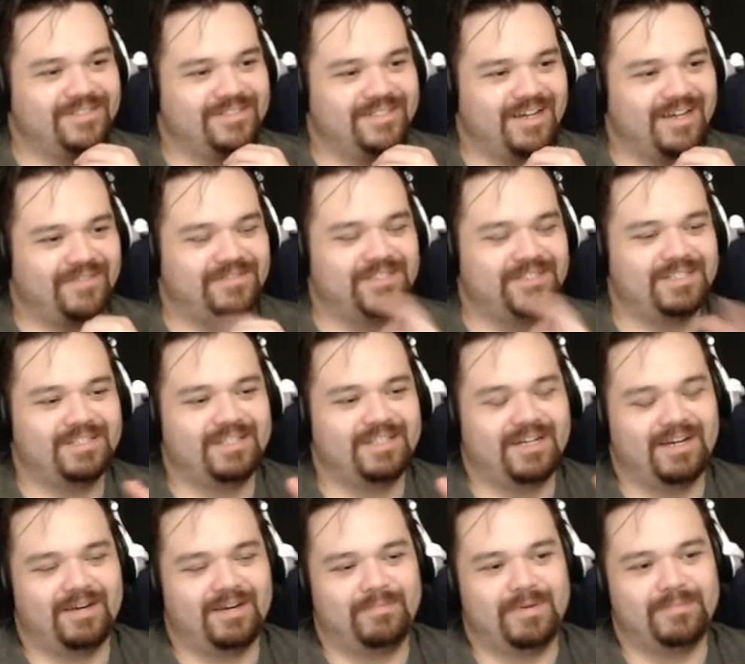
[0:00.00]
I've seen
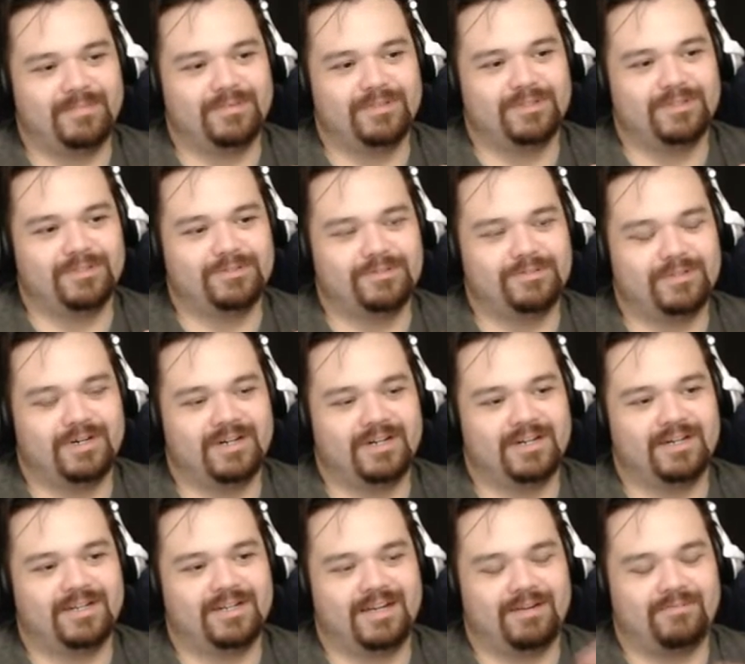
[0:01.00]
uh, people do
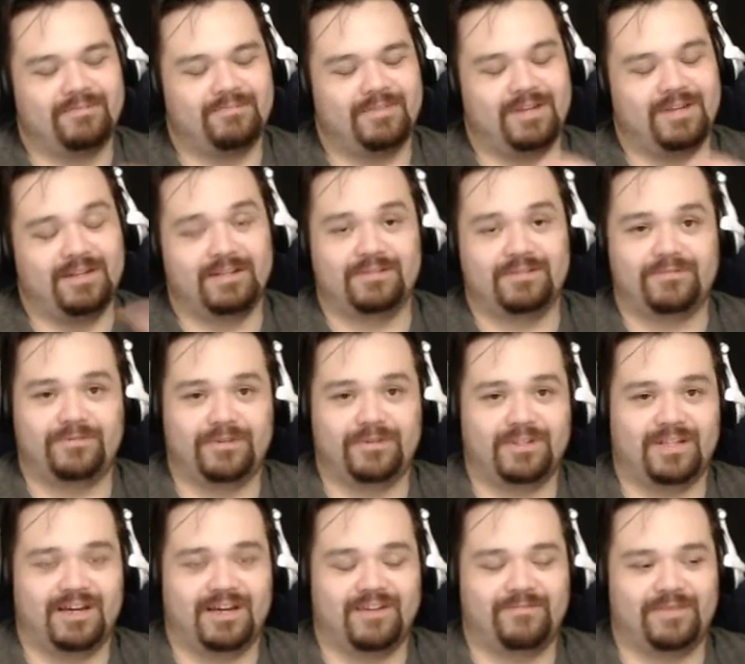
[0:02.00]
uh, not in real
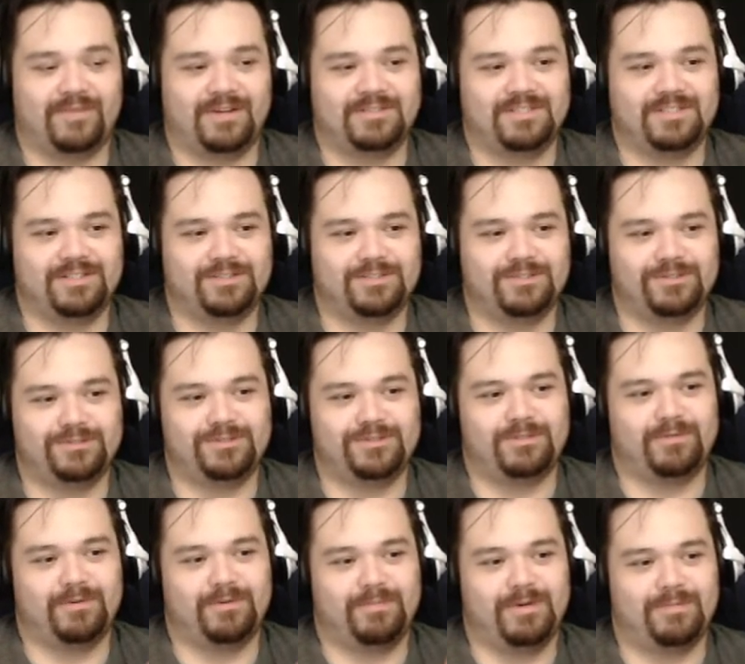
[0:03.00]
life, but I've seen on YouTube
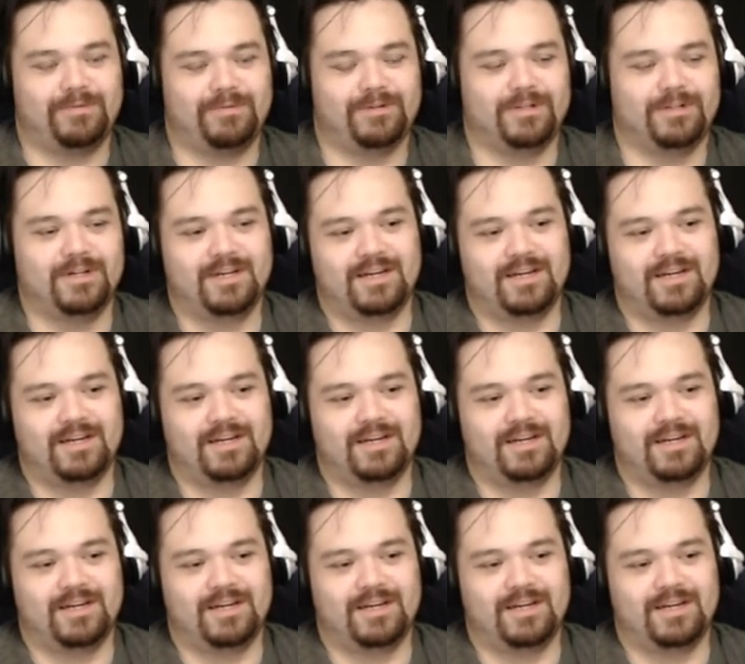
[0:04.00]
where people